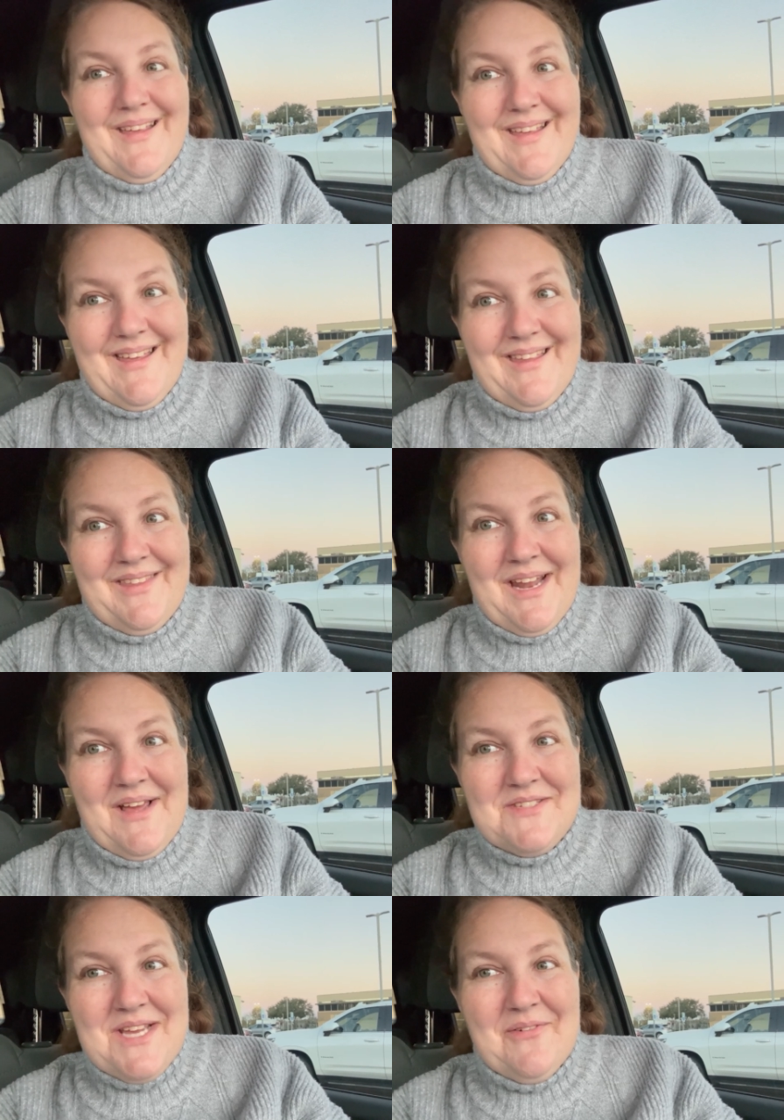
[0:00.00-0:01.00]
and then
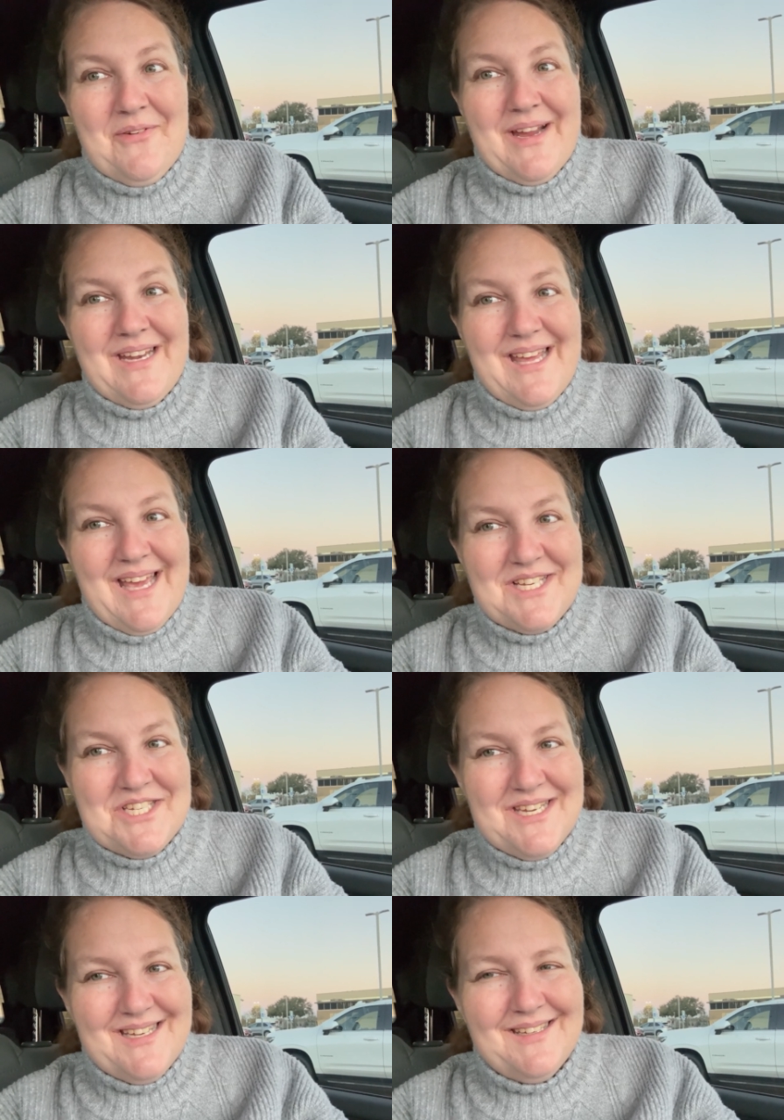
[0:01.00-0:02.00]
have to have
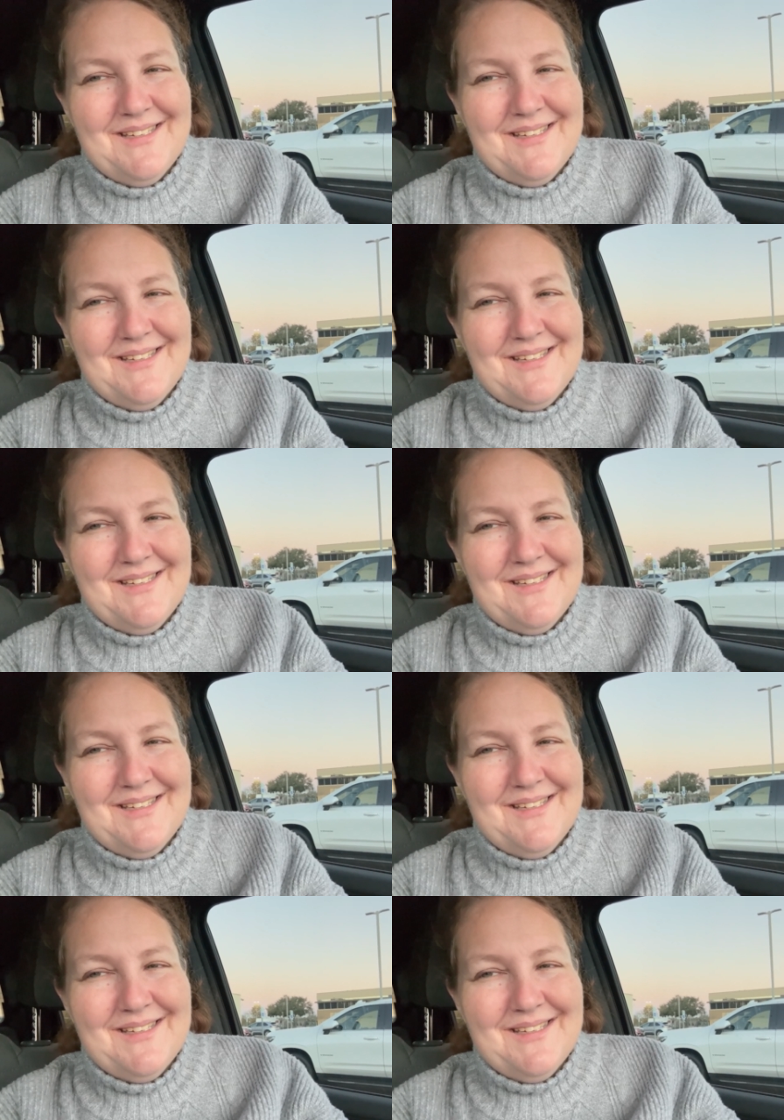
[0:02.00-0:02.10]
radiation.